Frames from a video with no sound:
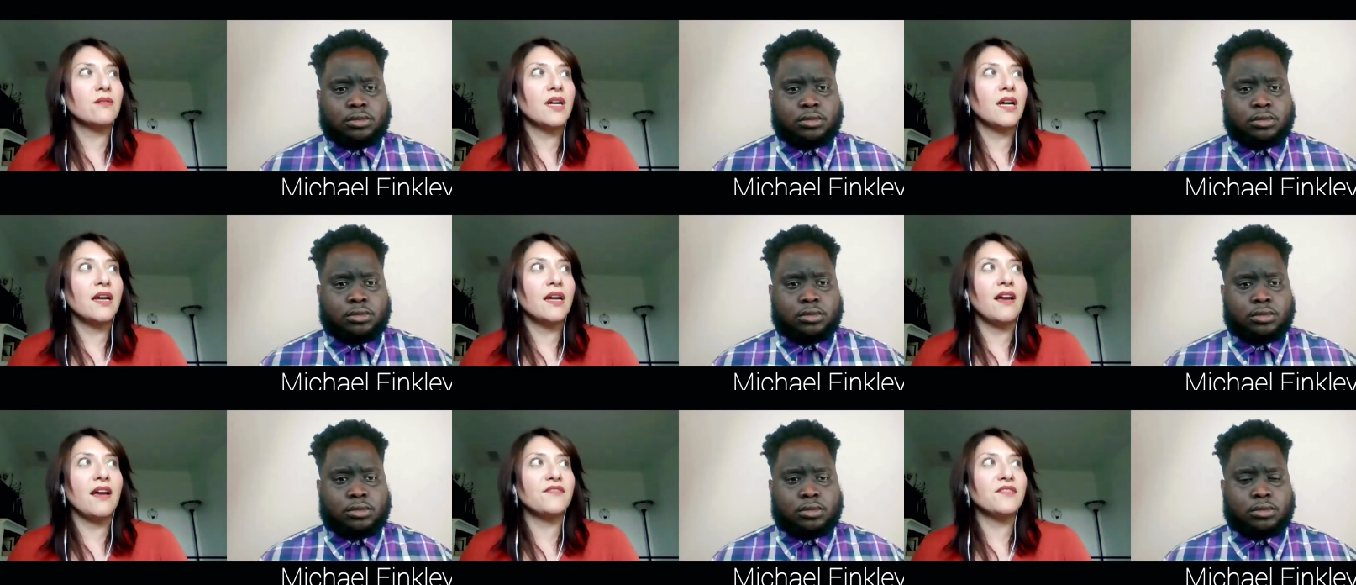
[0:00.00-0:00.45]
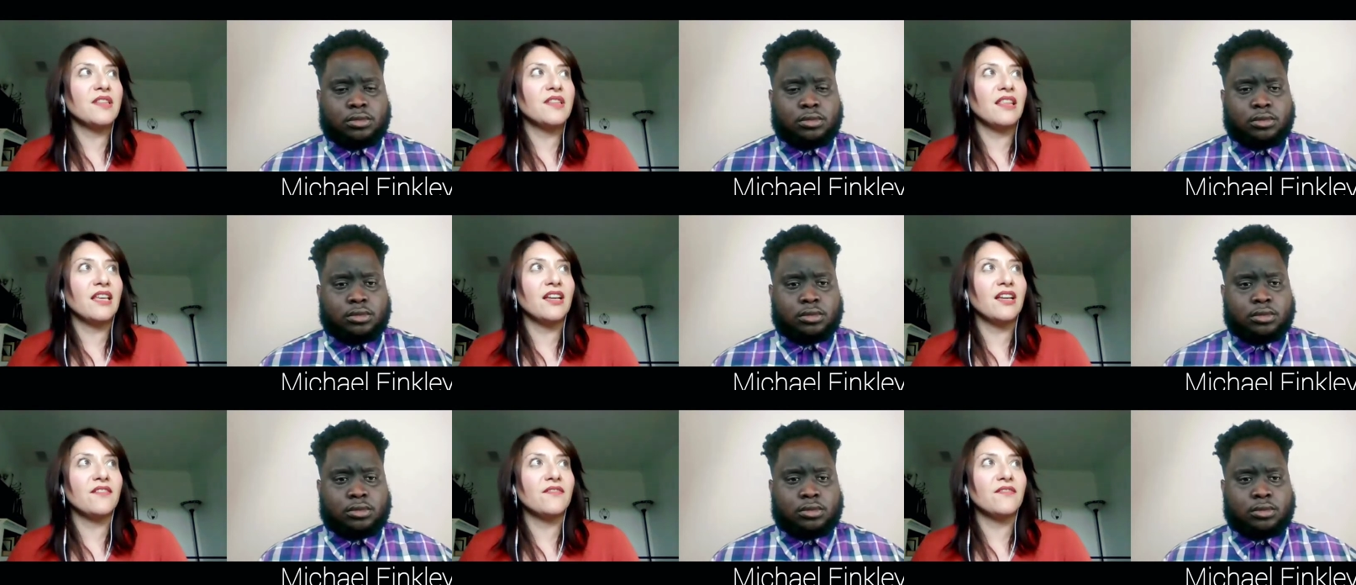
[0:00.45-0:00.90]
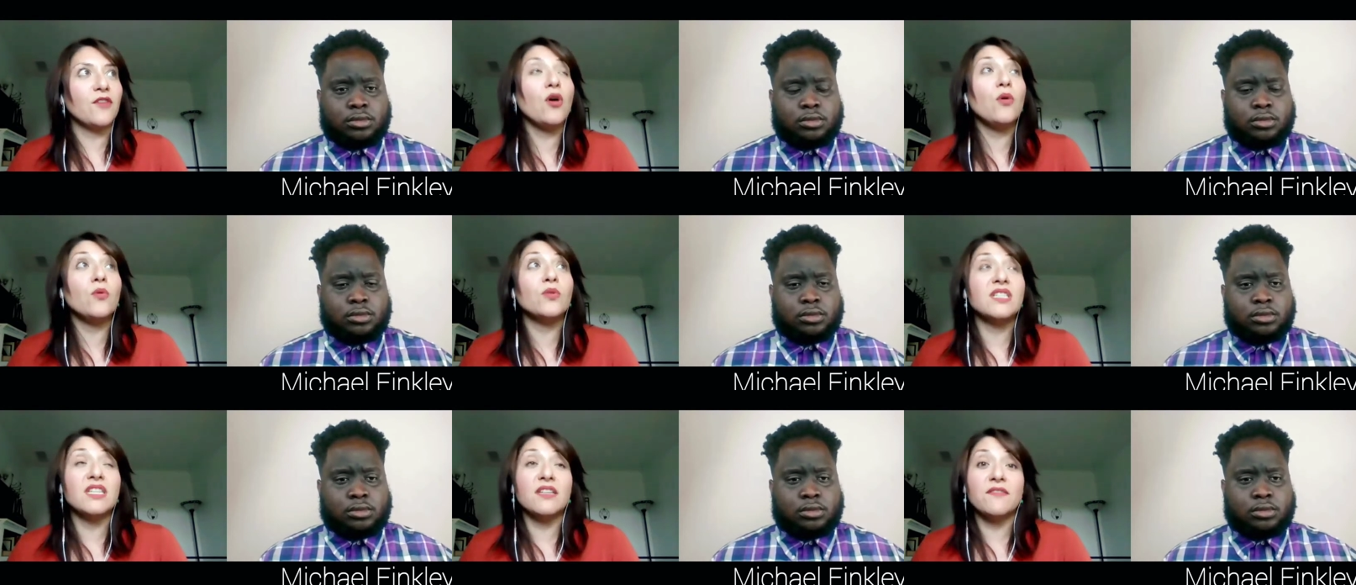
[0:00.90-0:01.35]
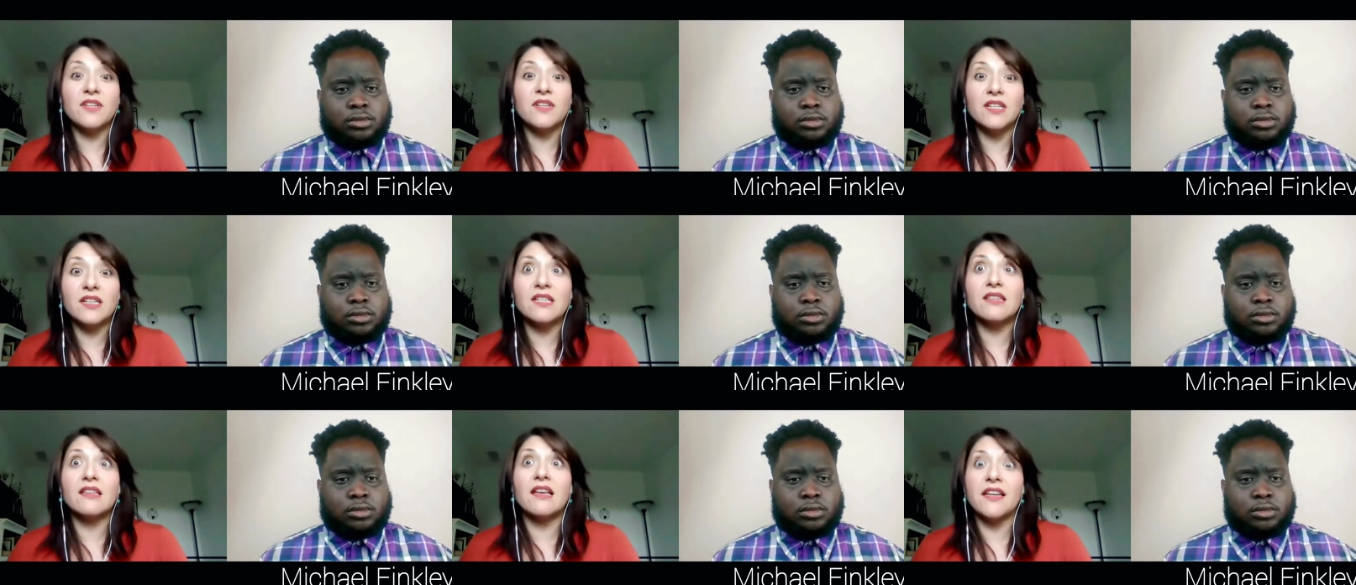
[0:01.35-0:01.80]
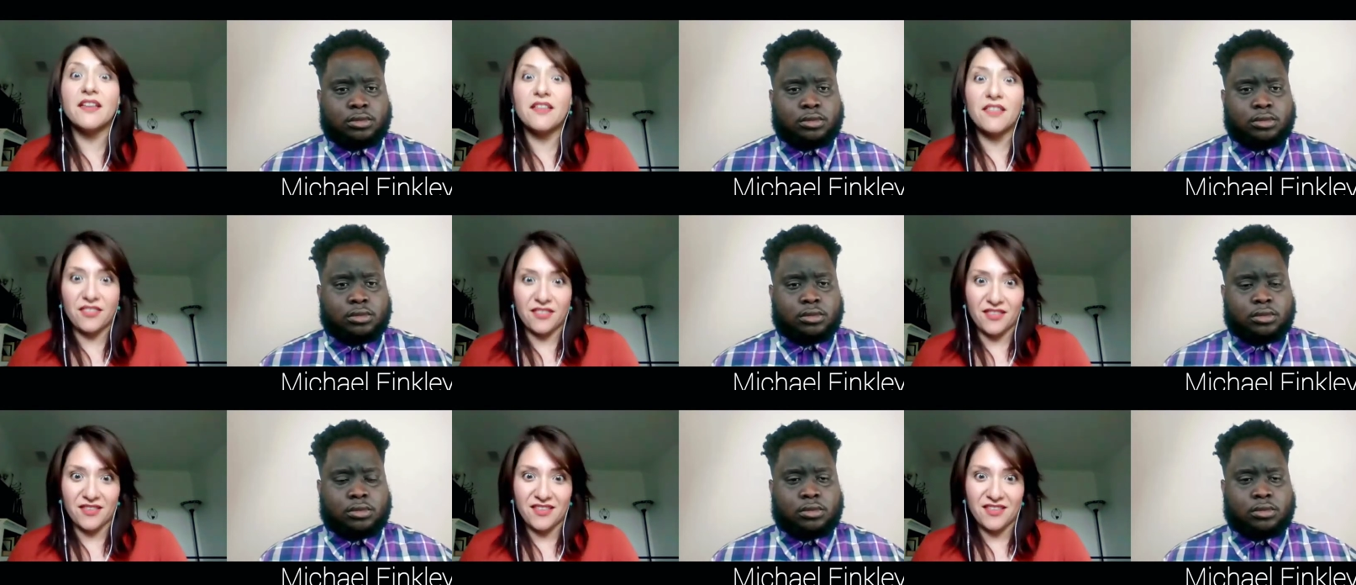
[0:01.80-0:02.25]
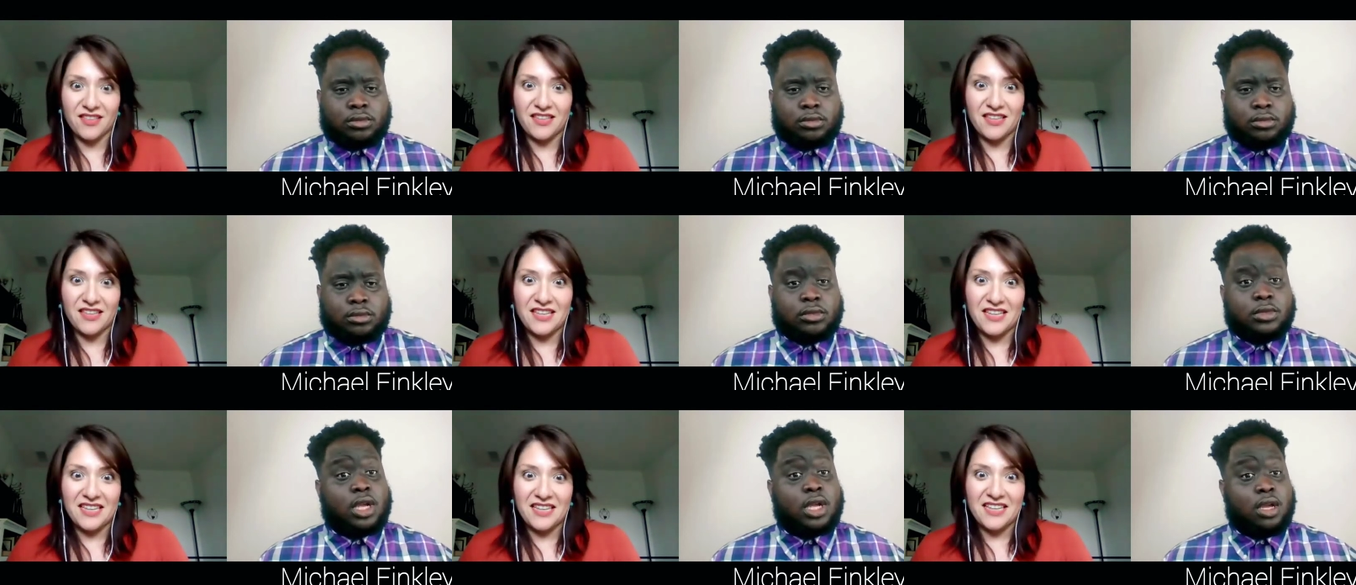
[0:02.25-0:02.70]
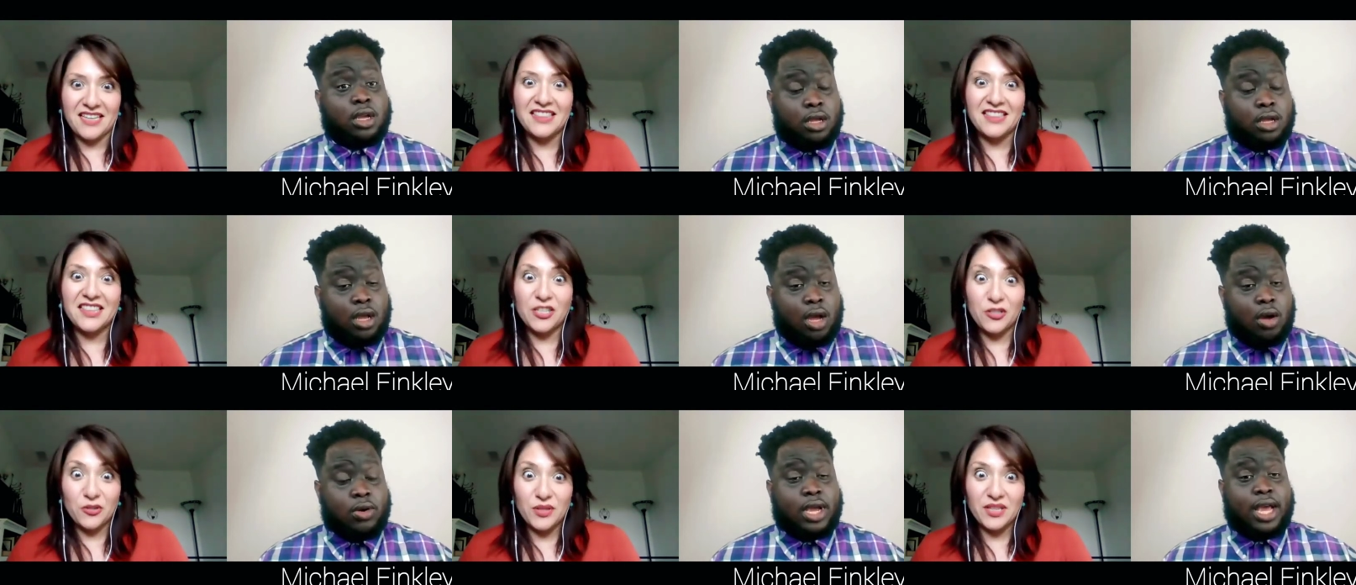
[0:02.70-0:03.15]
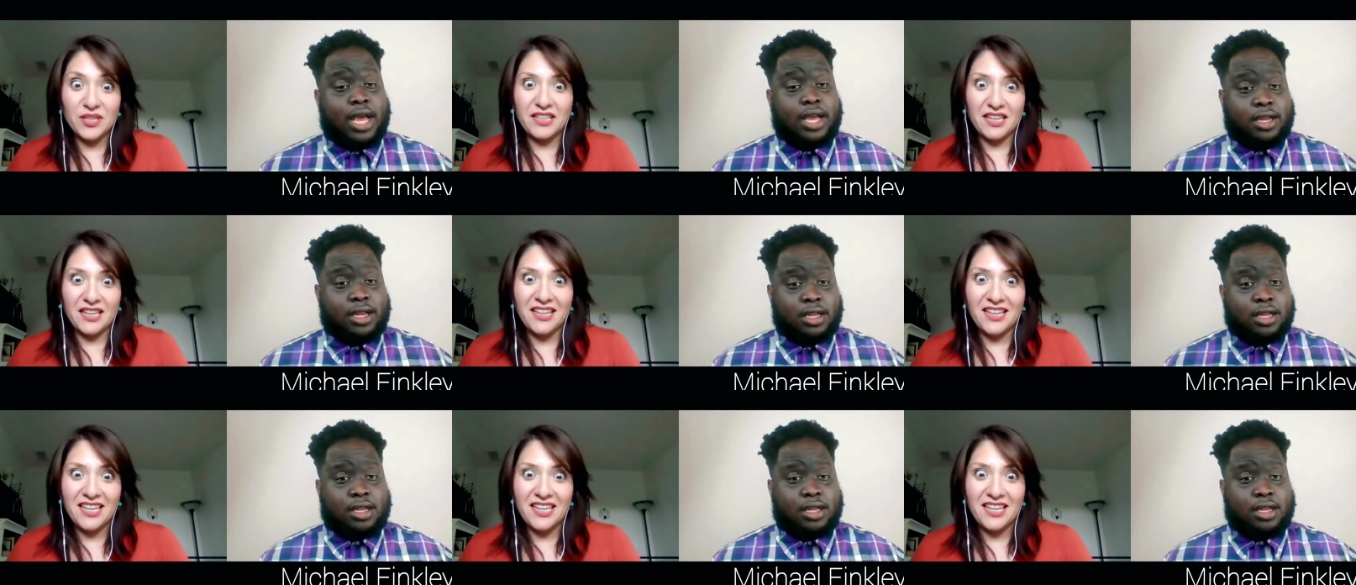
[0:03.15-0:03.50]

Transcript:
Speaker 1: I have to think of oh David and Goliath, literally. Okay,